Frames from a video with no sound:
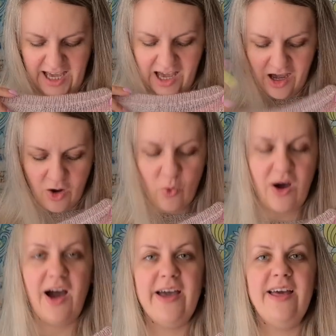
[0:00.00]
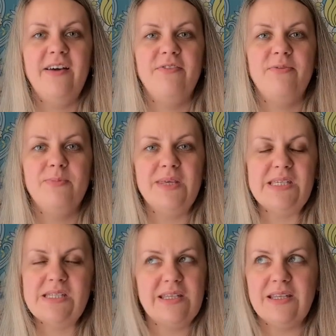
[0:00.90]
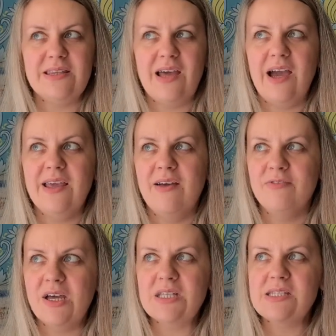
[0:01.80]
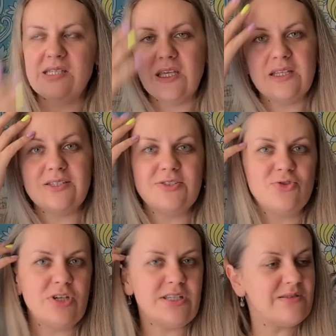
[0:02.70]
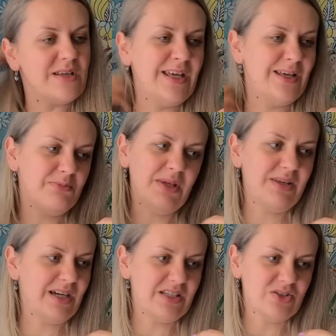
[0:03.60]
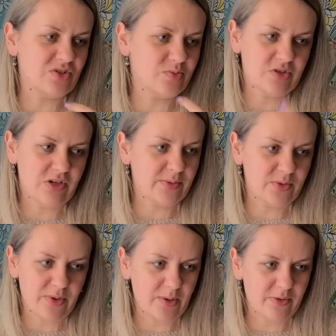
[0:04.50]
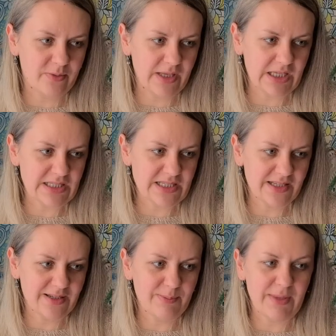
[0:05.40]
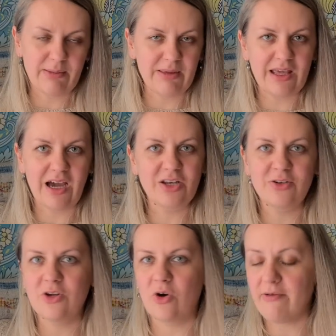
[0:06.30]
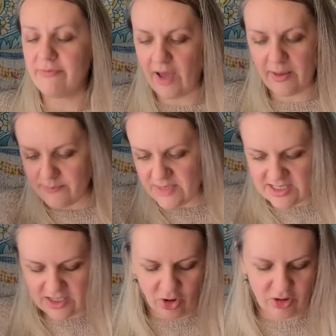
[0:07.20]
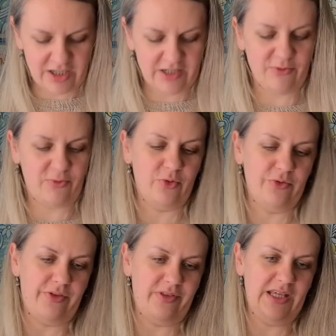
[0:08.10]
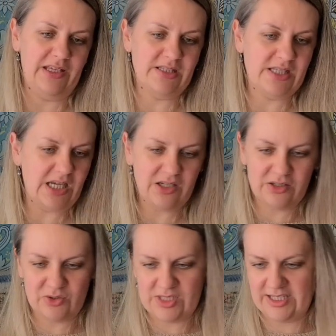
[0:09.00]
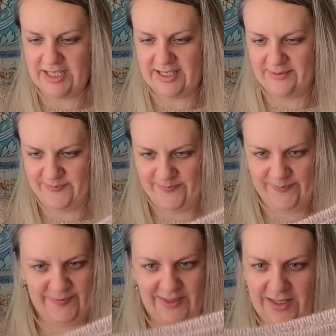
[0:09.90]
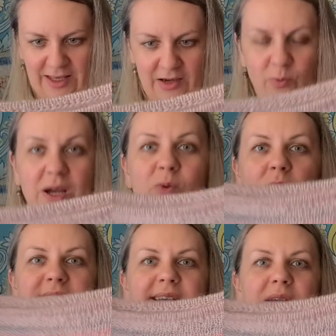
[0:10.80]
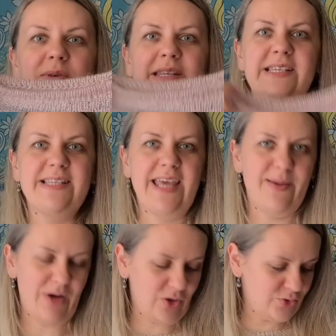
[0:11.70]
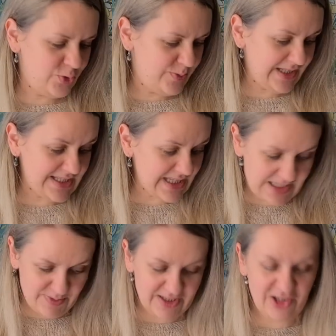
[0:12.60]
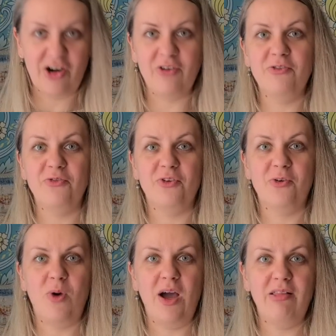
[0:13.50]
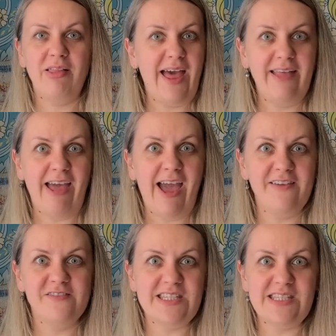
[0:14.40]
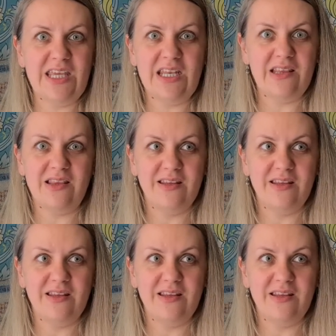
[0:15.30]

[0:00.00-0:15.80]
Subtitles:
How I have missed it. I have not seen this dress. Maybe I need to subscribe to Pom Pom magazine. Maybe. I don't know. I'm missing all kind of cool things. I don't know. It's like, where was I when this came out? Because it's been around for a while and I haven't seen it.